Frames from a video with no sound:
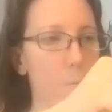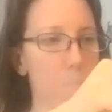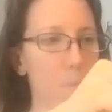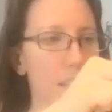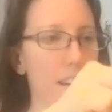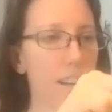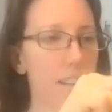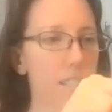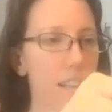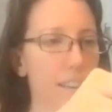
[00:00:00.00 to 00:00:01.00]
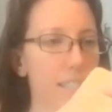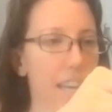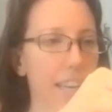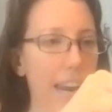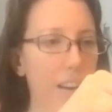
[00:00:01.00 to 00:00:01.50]
because I
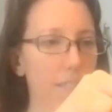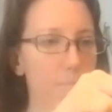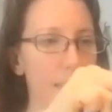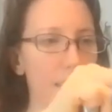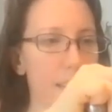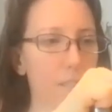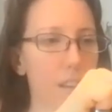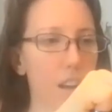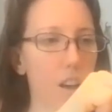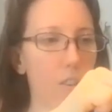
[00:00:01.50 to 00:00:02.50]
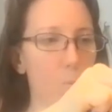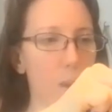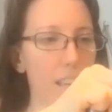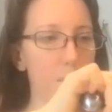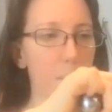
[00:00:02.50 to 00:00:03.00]
take care of myself in other
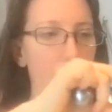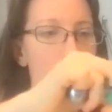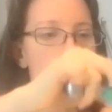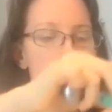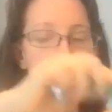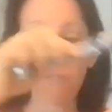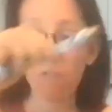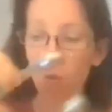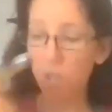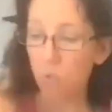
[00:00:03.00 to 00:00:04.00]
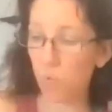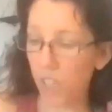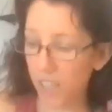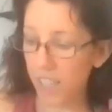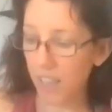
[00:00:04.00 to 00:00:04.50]
ways. My food is
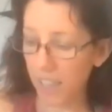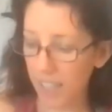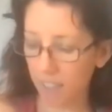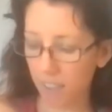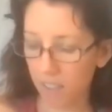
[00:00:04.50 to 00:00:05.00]
really clean.